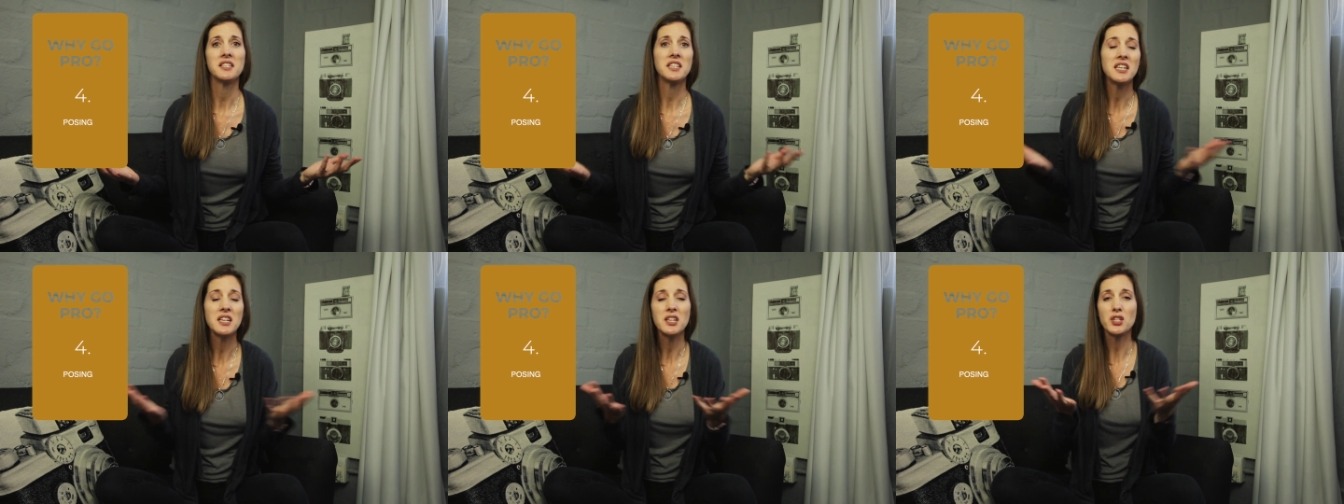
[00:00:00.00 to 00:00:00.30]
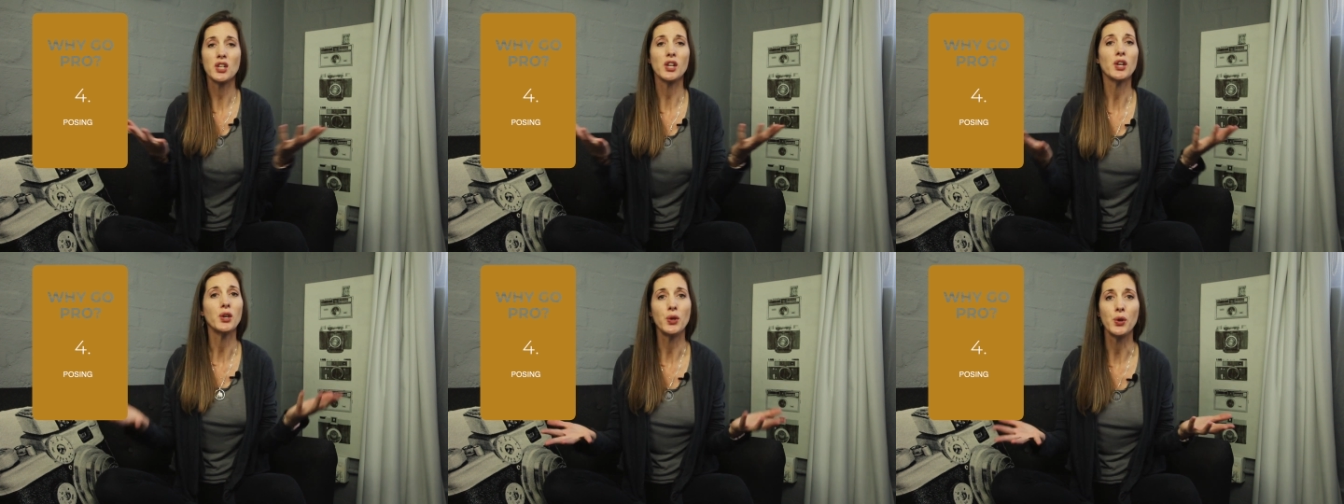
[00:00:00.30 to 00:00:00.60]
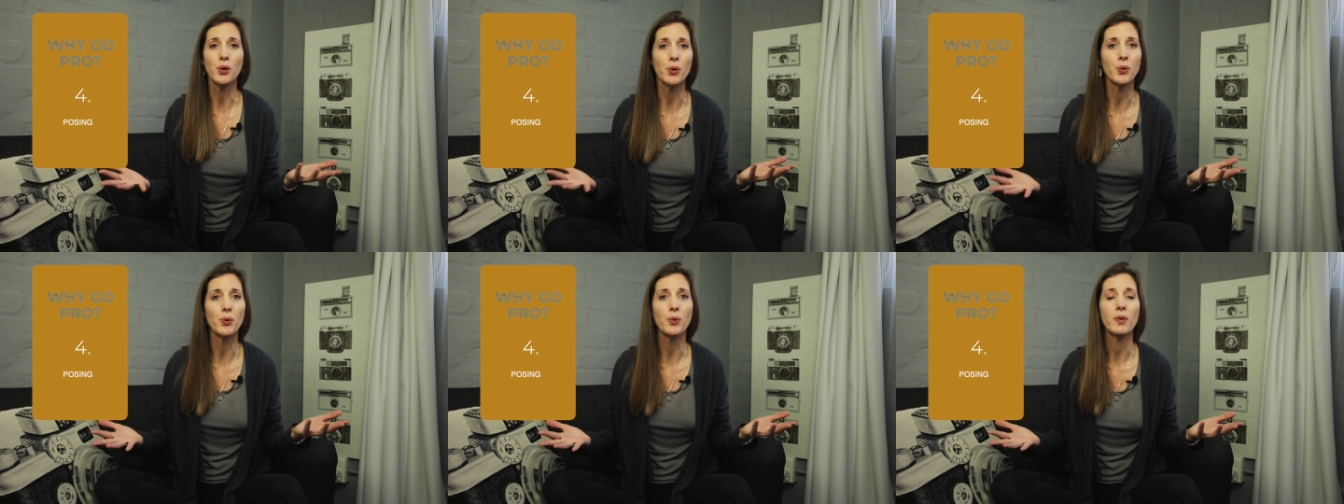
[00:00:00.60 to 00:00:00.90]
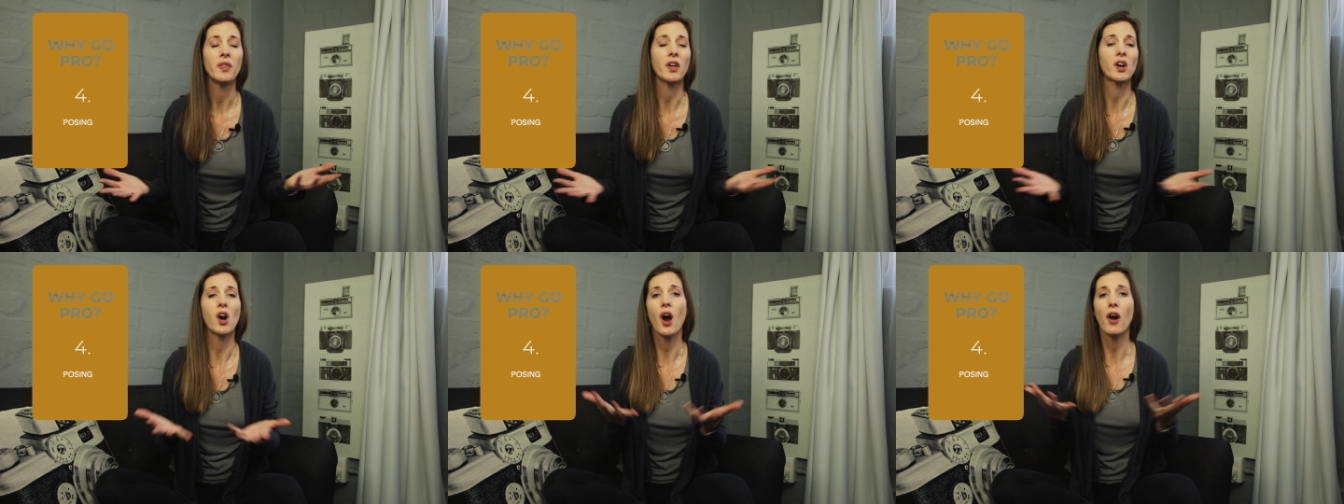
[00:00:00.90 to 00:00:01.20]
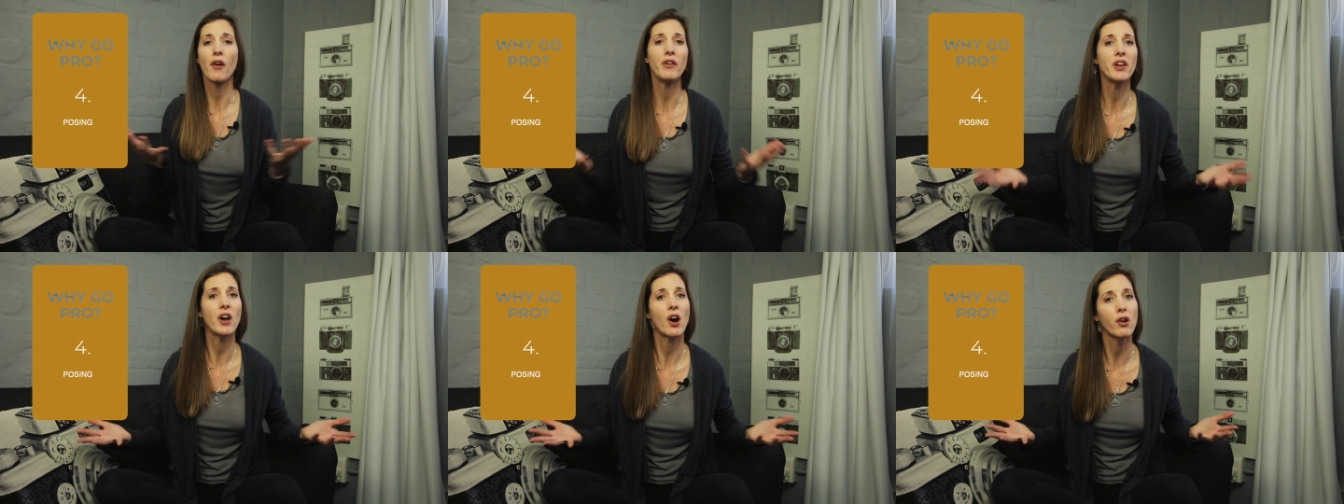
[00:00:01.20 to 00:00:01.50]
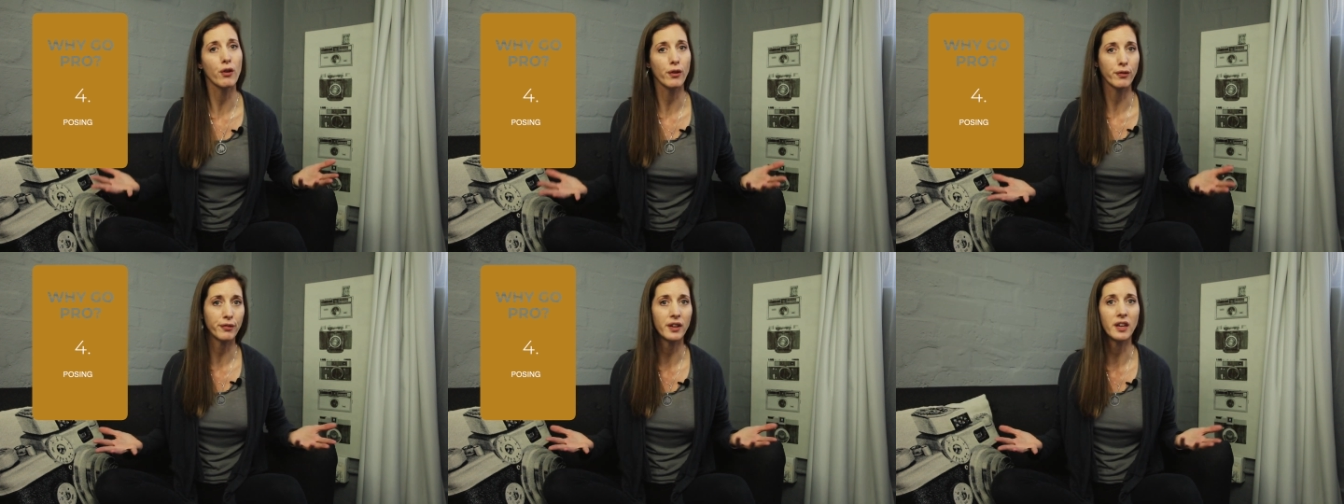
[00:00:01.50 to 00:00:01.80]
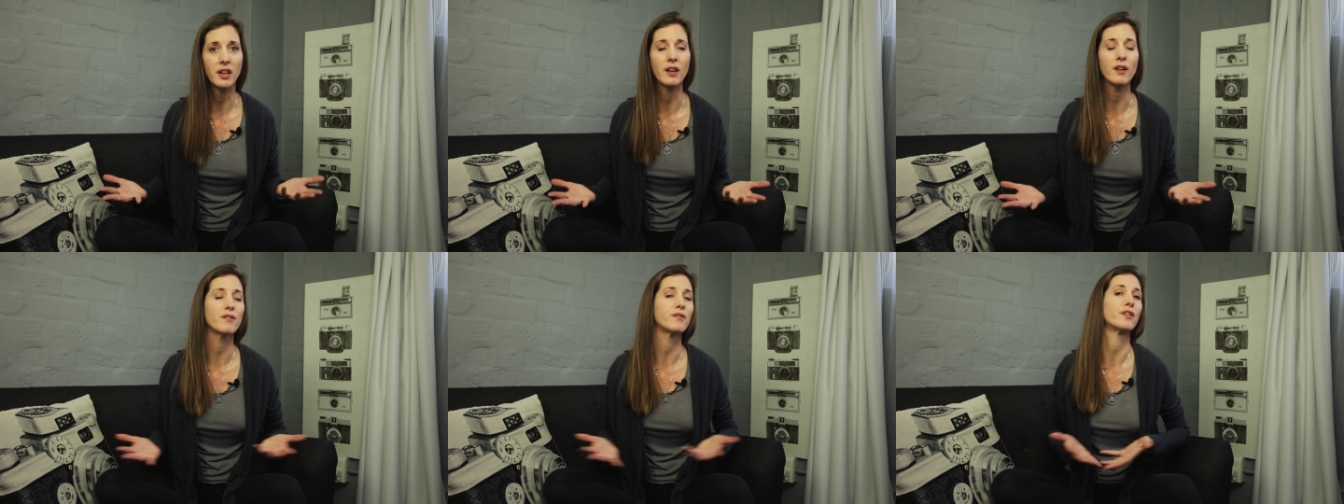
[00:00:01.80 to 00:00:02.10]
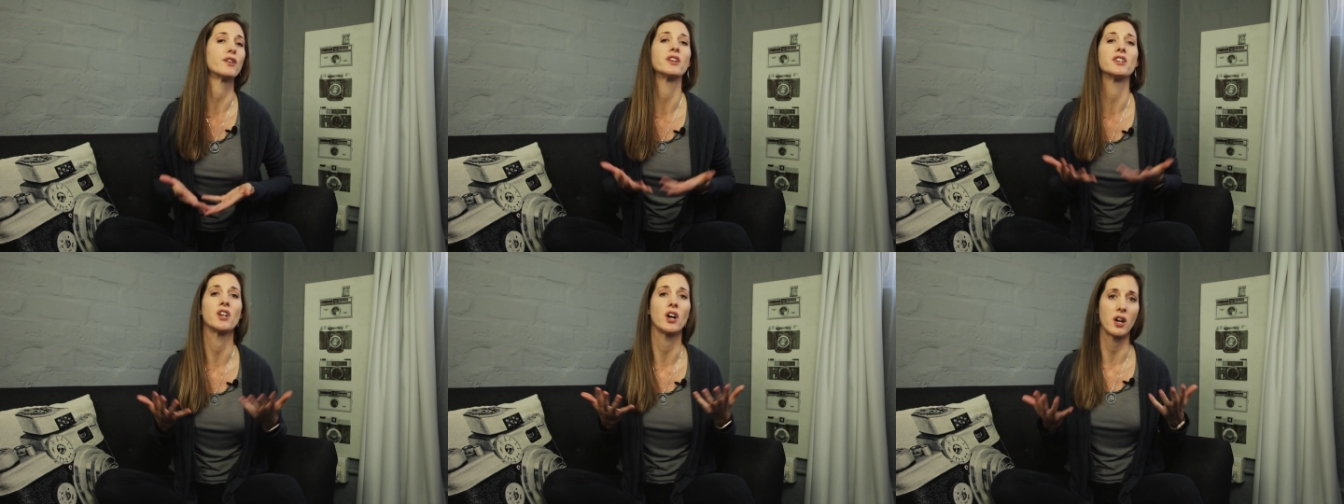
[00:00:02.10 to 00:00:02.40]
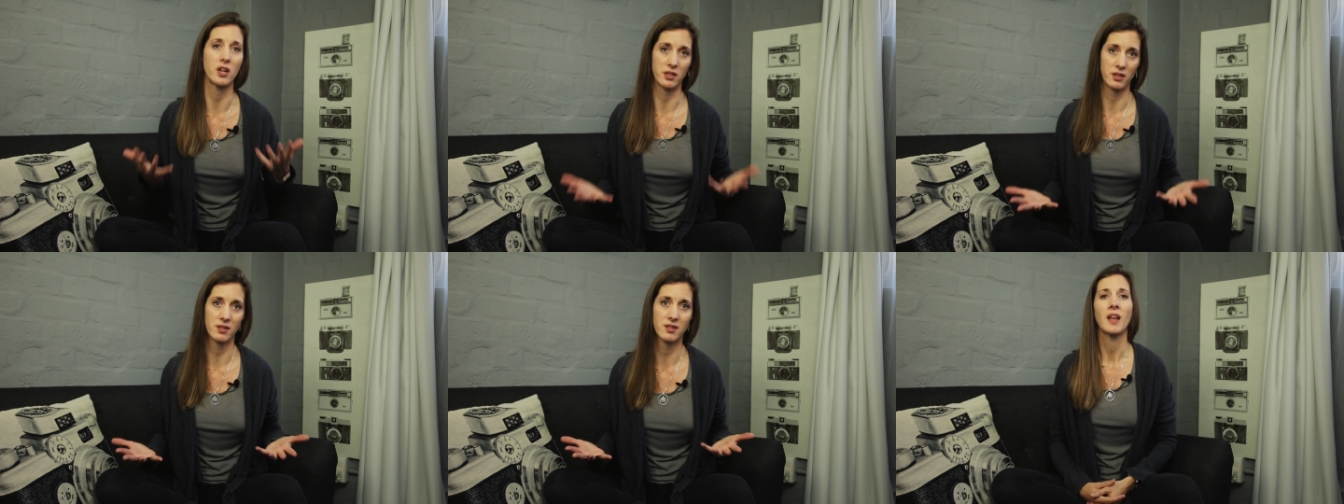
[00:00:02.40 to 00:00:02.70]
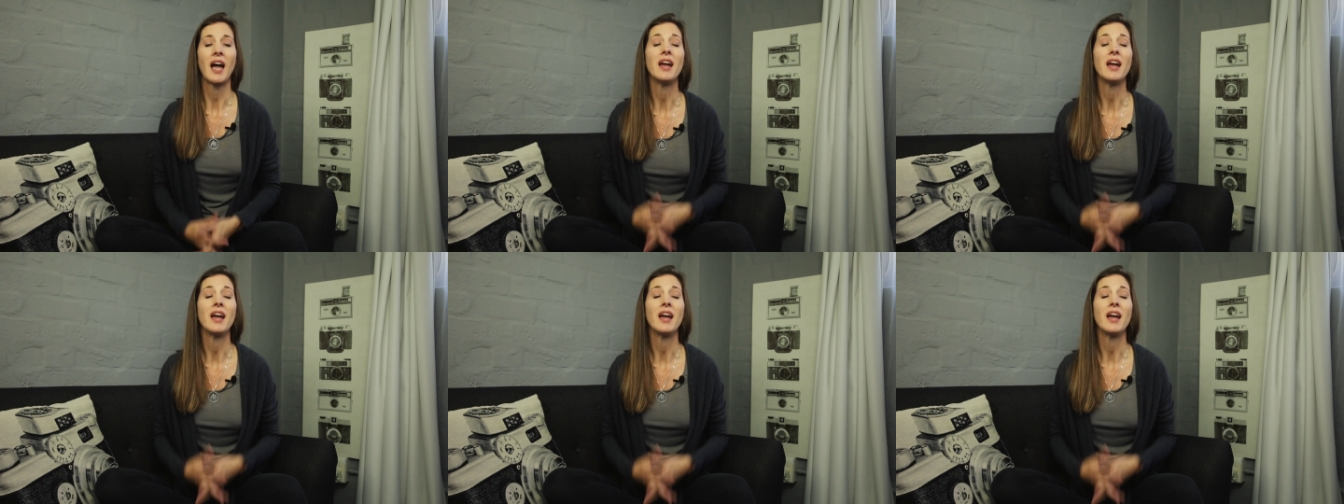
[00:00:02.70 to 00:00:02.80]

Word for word: teaching you the choreography for a dance.